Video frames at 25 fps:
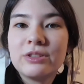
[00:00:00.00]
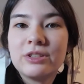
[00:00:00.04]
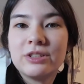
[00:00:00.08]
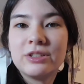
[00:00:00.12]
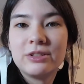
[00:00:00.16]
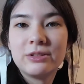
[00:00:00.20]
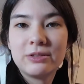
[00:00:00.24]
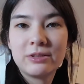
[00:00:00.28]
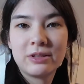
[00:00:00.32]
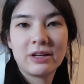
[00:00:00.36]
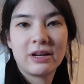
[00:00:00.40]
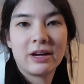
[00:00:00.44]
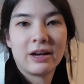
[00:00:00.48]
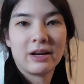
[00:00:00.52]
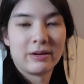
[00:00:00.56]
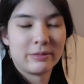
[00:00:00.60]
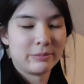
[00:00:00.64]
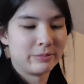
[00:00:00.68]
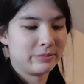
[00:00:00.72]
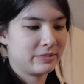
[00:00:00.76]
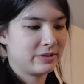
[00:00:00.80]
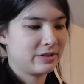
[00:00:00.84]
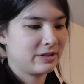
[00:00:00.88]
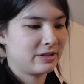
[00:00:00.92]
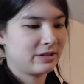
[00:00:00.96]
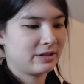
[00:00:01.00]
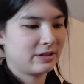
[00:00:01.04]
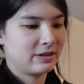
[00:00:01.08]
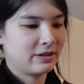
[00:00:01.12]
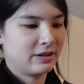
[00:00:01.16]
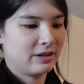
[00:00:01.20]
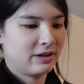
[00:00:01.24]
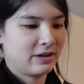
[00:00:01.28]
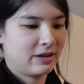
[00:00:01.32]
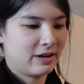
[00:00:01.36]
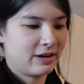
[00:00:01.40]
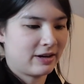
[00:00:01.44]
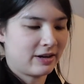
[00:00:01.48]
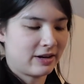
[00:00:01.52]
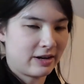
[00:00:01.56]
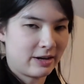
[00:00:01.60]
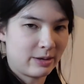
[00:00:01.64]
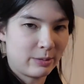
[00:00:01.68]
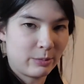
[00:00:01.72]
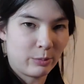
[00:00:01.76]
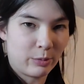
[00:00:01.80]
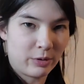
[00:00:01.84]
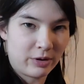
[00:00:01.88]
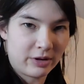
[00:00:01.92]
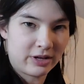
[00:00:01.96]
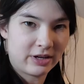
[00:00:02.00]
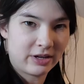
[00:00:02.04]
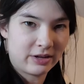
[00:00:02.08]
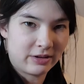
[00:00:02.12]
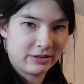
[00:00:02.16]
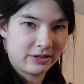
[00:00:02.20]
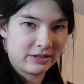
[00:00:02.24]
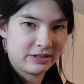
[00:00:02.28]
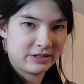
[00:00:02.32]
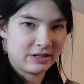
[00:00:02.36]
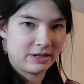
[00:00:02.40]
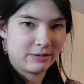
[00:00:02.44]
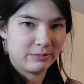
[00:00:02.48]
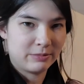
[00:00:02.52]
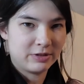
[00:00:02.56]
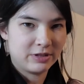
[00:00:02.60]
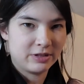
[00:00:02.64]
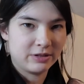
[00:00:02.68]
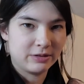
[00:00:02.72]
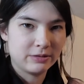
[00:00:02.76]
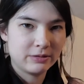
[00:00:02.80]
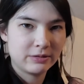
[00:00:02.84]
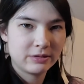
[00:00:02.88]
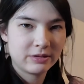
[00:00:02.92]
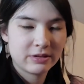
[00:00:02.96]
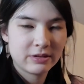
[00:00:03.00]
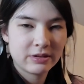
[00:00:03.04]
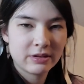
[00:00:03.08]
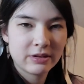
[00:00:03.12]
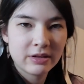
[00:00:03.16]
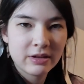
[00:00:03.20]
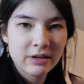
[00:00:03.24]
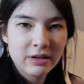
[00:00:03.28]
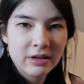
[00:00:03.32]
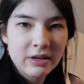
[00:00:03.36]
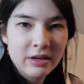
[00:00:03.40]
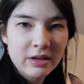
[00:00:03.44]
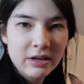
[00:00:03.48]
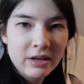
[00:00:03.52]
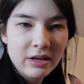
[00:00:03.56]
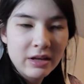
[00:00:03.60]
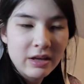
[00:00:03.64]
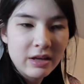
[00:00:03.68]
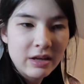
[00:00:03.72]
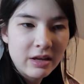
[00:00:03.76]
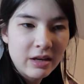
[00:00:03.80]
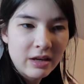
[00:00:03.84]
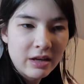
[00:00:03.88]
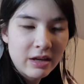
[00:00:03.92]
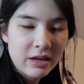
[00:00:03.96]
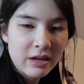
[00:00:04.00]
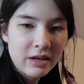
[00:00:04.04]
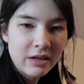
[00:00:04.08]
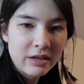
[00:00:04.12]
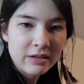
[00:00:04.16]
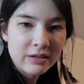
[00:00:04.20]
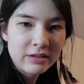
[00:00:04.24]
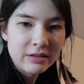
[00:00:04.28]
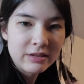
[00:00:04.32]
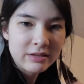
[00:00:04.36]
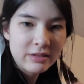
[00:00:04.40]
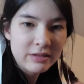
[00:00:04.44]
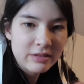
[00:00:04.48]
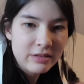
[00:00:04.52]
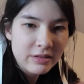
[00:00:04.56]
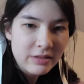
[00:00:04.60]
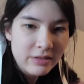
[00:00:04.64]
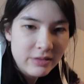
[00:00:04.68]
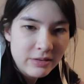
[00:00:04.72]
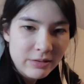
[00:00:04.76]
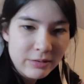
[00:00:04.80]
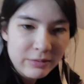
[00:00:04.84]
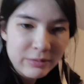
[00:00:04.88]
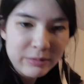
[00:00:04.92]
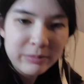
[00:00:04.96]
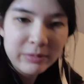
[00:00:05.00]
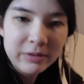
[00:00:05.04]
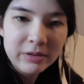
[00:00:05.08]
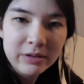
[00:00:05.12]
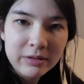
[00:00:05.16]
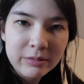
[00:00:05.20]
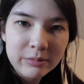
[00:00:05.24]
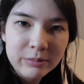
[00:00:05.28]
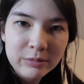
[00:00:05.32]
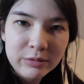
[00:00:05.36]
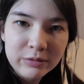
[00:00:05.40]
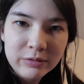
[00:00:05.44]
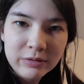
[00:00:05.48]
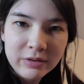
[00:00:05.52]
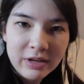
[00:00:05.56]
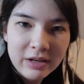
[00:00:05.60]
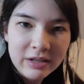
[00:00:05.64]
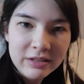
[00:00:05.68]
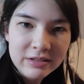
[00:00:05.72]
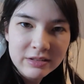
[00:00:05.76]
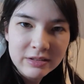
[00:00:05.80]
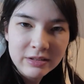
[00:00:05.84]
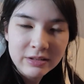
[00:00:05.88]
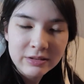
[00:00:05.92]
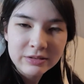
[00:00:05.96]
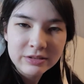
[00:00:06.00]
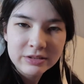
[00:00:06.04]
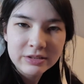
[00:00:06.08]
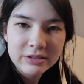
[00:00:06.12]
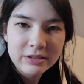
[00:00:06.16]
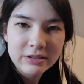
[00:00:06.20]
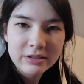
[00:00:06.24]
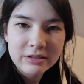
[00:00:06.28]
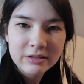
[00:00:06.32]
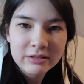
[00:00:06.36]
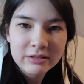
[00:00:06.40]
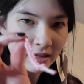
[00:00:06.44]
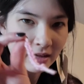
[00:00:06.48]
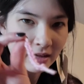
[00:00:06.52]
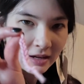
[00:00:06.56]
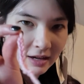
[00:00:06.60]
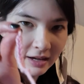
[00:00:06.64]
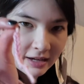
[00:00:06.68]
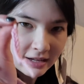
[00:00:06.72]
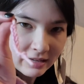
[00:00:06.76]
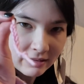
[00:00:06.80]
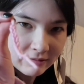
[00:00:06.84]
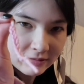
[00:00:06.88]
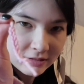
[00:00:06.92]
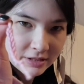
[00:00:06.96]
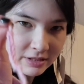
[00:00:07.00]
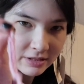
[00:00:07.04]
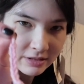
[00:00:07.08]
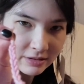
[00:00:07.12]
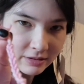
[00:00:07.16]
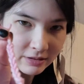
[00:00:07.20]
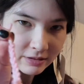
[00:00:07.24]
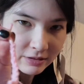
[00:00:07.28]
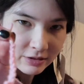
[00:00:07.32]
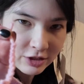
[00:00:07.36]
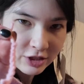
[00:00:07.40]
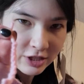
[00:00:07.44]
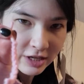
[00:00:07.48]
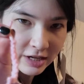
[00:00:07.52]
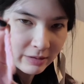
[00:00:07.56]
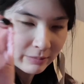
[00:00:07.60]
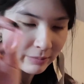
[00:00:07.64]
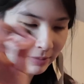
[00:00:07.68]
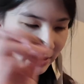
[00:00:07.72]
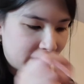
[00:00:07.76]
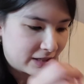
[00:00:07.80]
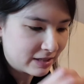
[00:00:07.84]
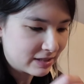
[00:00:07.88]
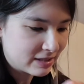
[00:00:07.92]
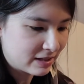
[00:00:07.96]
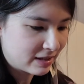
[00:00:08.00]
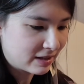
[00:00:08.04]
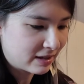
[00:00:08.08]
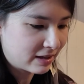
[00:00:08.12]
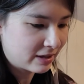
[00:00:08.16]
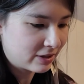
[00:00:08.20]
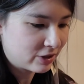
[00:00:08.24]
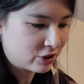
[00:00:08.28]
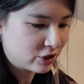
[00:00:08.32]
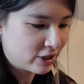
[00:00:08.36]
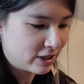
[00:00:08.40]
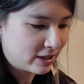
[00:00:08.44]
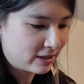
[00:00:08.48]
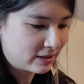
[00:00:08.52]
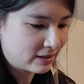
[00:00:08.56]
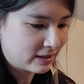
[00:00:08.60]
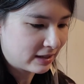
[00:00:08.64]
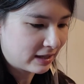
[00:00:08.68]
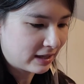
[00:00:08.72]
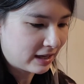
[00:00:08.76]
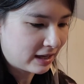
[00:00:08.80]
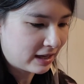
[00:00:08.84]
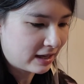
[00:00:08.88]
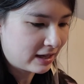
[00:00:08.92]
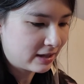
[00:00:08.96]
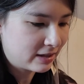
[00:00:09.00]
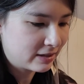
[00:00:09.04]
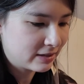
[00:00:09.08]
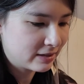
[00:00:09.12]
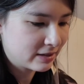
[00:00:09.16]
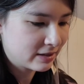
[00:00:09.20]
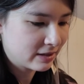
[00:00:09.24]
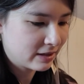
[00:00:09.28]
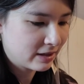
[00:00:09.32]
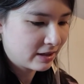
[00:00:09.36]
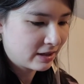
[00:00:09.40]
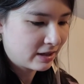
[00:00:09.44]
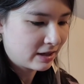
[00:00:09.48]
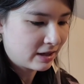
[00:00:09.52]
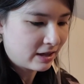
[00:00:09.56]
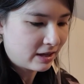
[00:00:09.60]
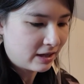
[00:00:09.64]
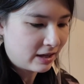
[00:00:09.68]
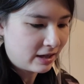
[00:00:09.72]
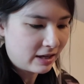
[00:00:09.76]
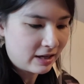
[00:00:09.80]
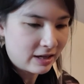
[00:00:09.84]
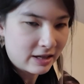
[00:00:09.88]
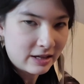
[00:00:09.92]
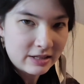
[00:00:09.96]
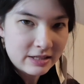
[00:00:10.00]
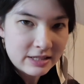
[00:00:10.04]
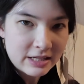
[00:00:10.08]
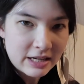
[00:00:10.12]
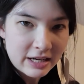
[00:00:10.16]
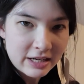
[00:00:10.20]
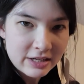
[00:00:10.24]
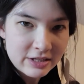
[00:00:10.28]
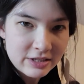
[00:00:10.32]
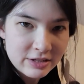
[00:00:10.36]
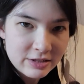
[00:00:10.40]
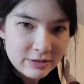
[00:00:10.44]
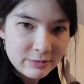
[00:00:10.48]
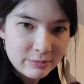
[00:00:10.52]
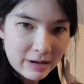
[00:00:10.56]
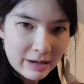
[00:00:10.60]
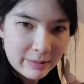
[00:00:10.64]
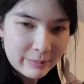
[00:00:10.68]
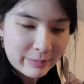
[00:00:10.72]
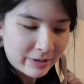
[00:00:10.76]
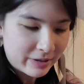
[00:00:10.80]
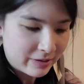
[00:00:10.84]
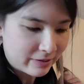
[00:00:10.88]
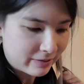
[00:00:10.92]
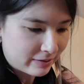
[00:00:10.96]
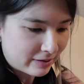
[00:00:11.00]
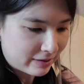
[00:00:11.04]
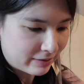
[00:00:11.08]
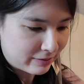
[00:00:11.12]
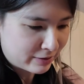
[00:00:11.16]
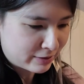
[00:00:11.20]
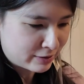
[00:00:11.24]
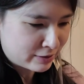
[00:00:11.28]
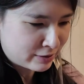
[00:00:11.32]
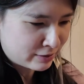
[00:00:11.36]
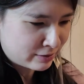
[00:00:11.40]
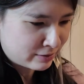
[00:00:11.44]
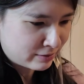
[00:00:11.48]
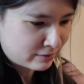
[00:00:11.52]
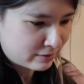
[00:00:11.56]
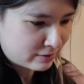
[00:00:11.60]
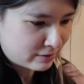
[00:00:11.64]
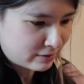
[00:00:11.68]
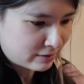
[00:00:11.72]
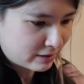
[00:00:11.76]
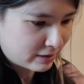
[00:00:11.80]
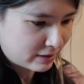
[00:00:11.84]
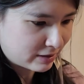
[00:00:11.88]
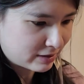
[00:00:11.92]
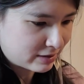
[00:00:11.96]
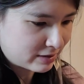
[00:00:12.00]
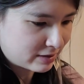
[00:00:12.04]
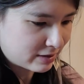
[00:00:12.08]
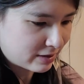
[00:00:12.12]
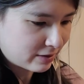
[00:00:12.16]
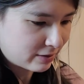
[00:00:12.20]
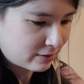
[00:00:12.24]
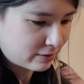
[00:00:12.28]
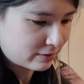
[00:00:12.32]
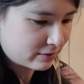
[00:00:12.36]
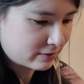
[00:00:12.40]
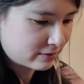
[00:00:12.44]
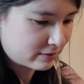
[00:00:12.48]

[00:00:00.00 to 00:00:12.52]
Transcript: to do the gums, I'm working on the same tooth, and I don't know if I'm gonna move you guys closer. I have this little chain piece. I think I chained like 8, and I just wrap it around the tooth like so.